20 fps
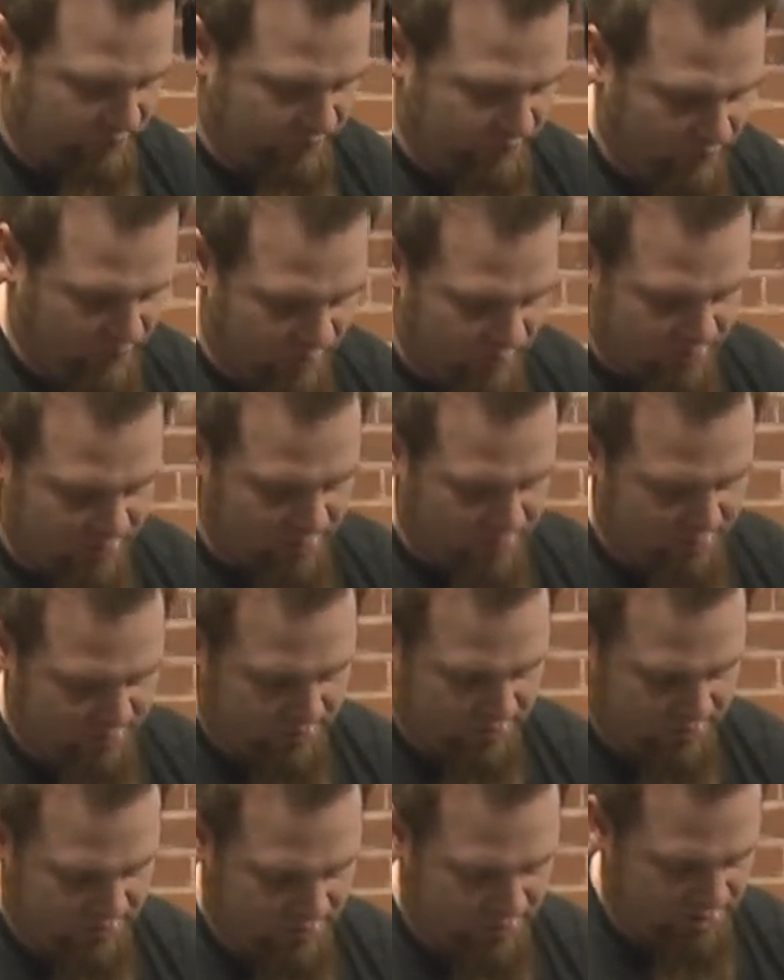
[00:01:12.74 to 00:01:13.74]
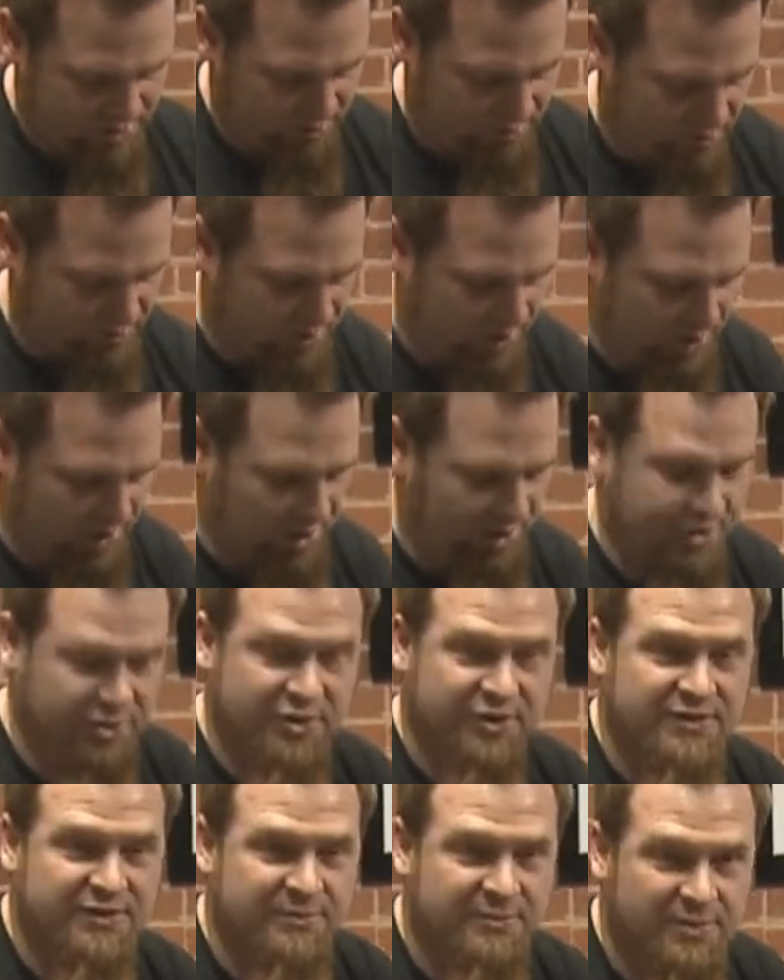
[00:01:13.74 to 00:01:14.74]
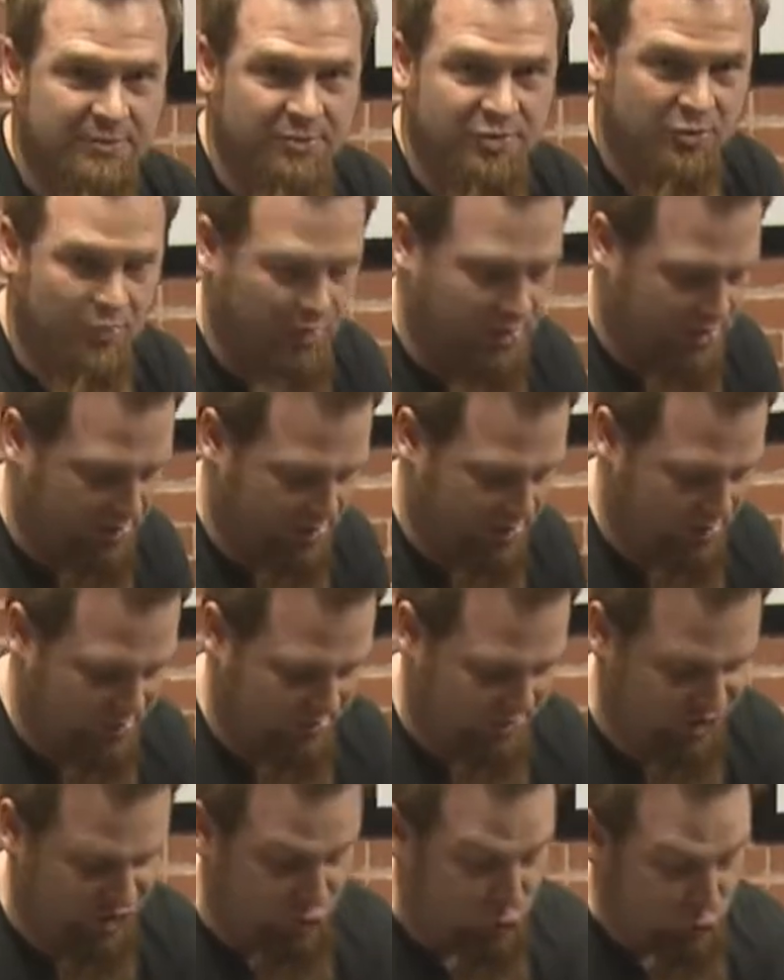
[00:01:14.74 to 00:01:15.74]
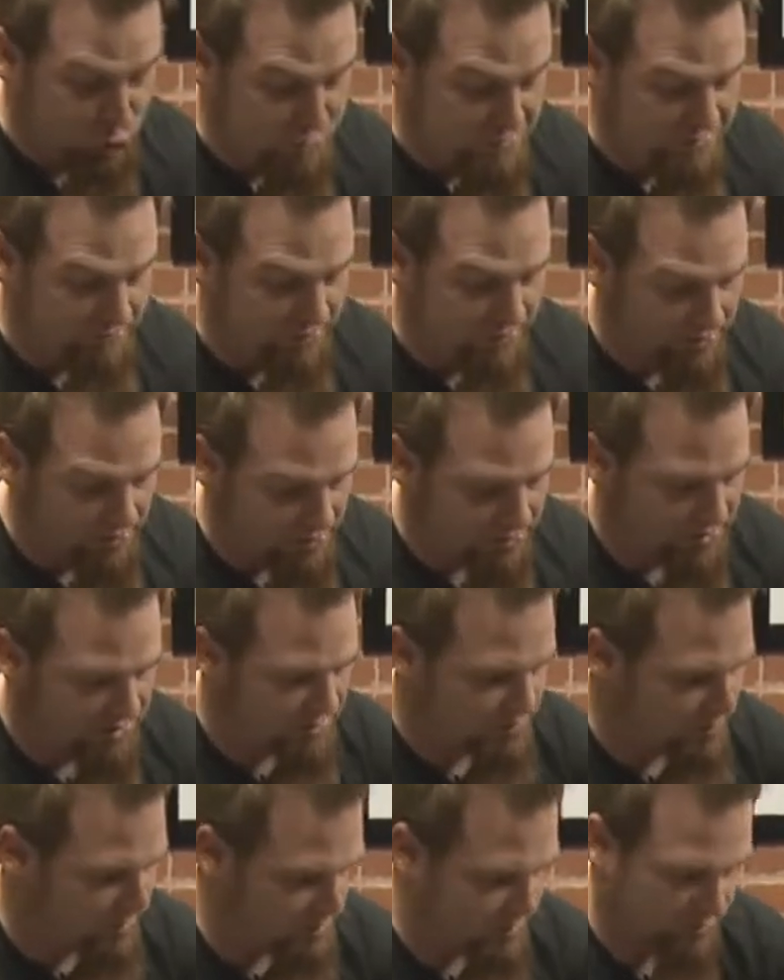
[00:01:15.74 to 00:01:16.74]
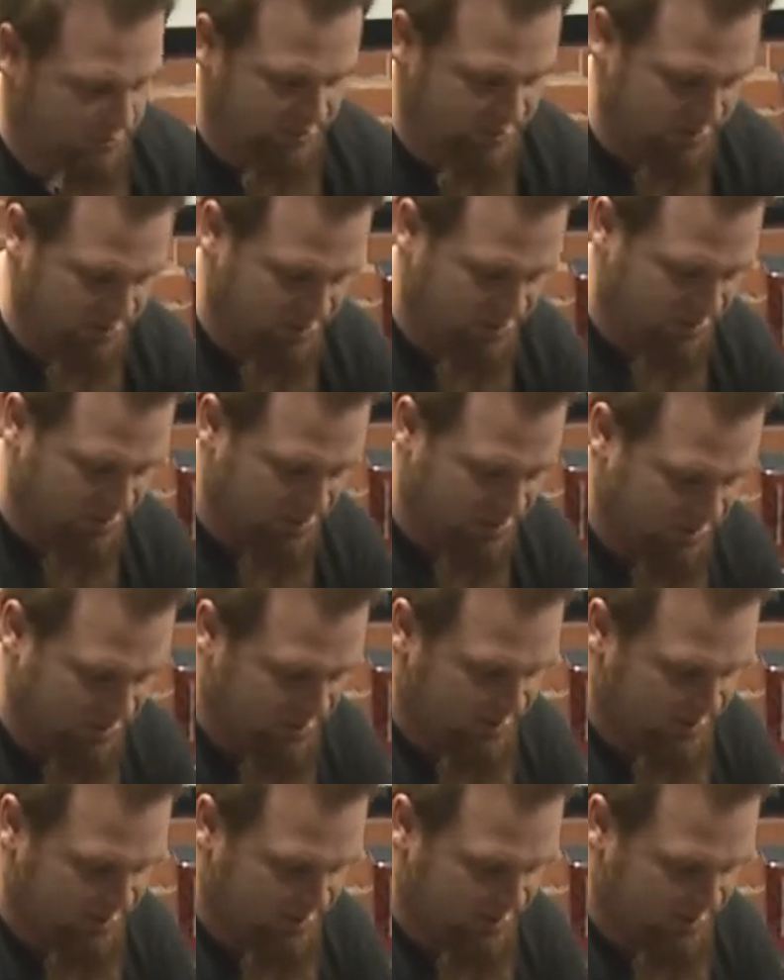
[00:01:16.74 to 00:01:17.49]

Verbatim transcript: for come launch on September 20th, exclusively on Xbox 360.